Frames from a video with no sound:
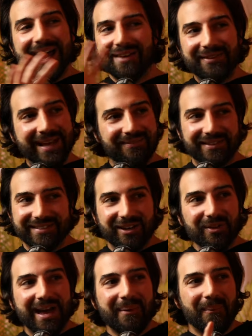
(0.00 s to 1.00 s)
having having said
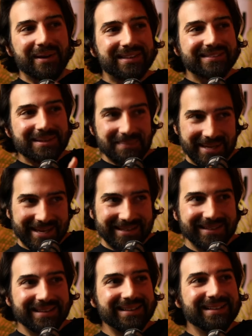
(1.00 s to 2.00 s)
all that, what does it
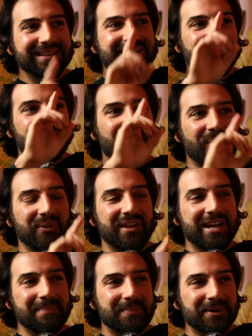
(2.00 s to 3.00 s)
mean for the
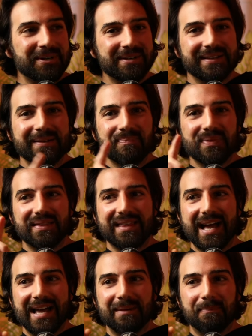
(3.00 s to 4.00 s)
number
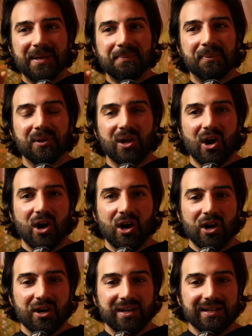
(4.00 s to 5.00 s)
that people
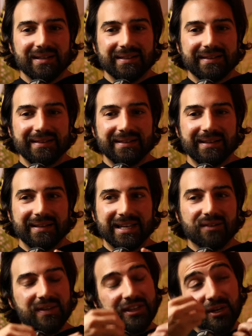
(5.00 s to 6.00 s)
are
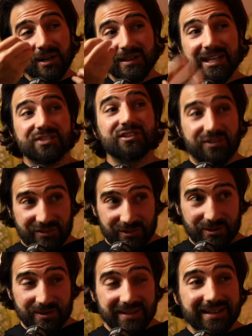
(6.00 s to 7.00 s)
giving their allegiance
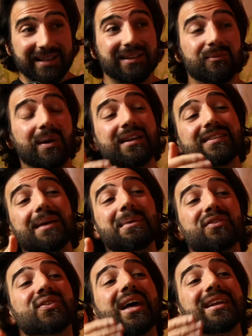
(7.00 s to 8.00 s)
to? What does that
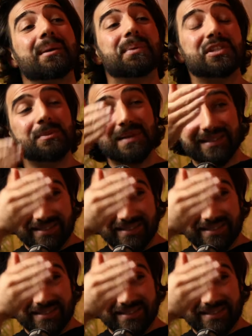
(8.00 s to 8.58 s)
mean for that number to be